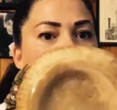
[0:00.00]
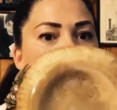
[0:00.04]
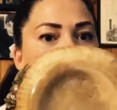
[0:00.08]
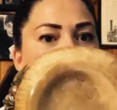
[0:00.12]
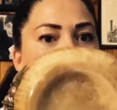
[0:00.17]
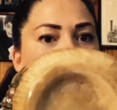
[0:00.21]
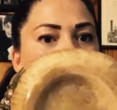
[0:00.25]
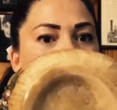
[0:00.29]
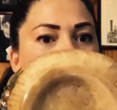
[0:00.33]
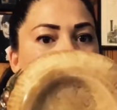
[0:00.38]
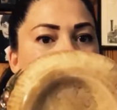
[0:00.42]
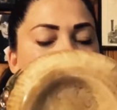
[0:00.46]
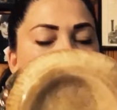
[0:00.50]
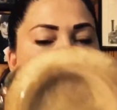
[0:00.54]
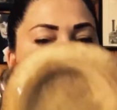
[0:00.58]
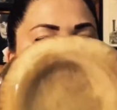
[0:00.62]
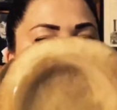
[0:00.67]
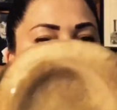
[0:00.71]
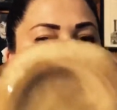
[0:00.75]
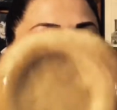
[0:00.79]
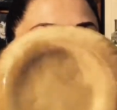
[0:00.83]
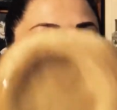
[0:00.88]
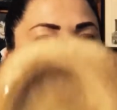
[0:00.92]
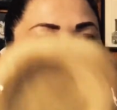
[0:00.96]
um, but I
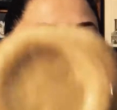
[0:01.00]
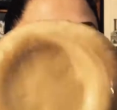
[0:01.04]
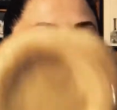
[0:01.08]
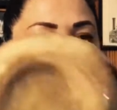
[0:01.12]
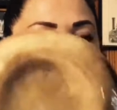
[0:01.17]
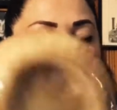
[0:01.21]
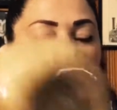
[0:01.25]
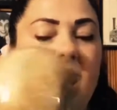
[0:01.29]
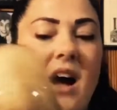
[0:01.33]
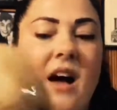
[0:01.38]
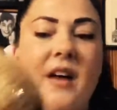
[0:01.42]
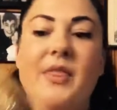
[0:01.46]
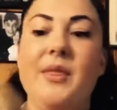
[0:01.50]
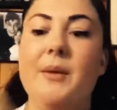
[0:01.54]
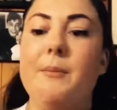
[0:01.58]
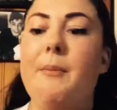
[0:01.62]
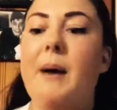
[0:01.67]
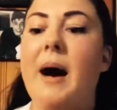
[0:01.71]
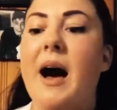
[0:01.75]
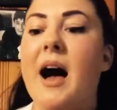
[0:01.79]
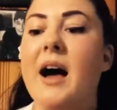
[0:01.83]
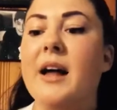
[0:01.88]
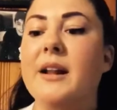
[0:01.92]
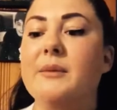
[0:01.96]
can't see on the
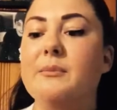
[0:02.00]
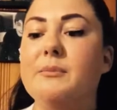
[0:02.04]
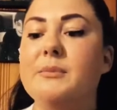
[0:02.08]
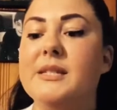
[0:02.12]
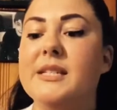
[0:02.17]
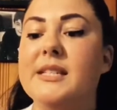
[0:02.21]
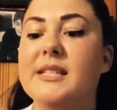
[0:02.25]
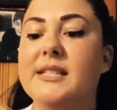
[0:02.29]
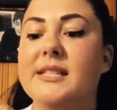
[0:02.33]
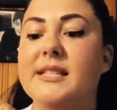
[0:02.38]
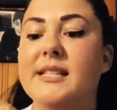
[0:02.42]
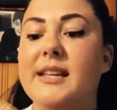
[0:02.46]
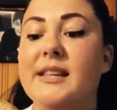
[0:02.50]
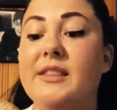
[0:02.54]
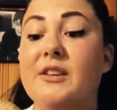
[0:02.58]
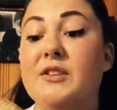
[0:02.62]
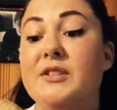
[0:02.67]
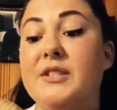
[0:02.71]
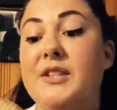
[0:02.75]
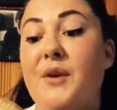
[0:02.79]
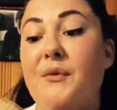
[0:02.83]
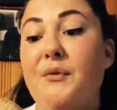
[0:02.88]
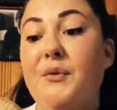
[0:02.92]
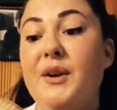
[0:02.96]
bottom to see. They're
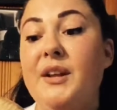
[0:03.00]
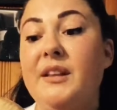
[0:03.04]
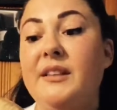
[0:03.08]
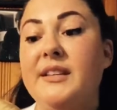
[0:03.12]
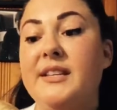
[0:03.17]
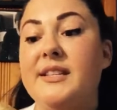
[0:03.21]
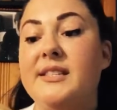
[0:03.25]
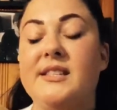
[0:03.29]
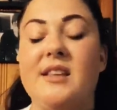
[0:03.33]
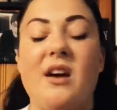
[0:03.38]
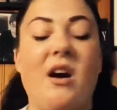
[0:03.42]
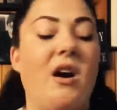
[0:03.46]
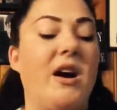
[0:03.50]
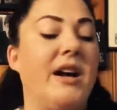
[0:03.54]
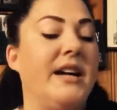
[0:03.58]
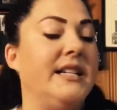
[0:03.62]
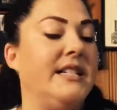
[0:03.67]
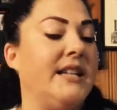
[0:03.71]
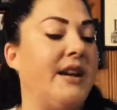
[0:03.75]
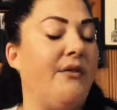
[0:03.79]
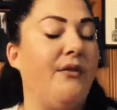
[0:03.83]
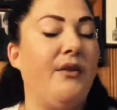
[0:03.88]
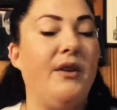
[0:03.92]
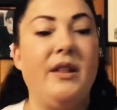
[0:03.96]
definitely
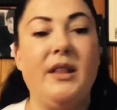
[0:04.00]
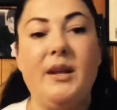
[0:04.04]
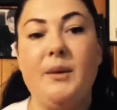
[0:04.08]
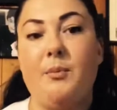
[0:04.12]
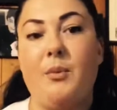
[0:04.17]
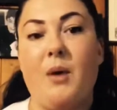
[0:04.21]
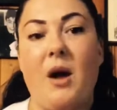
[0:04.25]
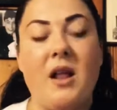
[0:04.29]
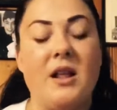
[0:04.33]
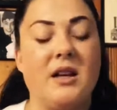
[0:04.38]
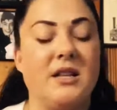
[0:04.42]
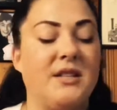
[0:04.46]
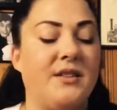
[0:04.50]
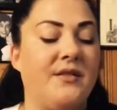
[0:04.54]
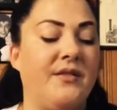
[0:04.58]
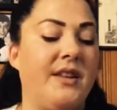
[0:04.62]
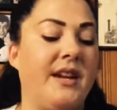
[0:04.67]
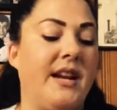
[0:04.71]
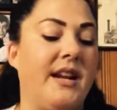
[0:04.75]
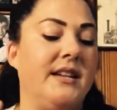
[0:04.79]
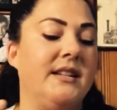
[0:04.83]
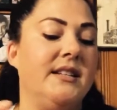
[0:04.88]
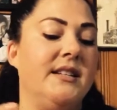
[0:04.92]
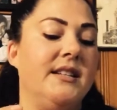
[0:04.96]
signed, definitely product of the
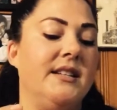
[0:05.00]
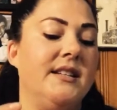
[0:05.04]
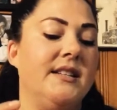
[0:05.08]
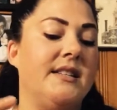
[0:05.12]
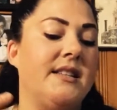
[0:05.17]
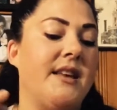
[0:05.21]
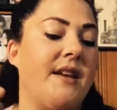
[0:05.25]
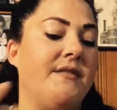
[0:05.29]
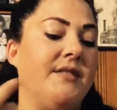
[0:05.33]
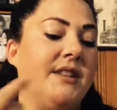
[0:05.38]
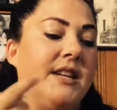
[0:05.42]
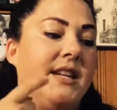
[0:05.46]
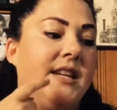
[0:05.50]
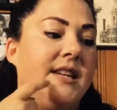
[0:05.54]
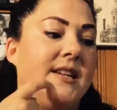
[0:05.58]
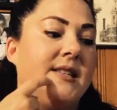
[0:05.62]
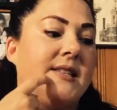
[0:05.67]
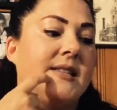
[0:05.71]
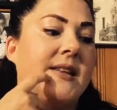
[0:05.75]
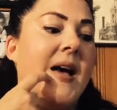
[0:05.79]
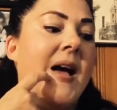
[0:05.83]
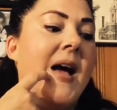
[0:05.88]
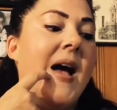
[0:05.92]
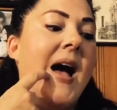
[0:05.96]

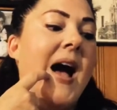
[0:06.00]
1970s.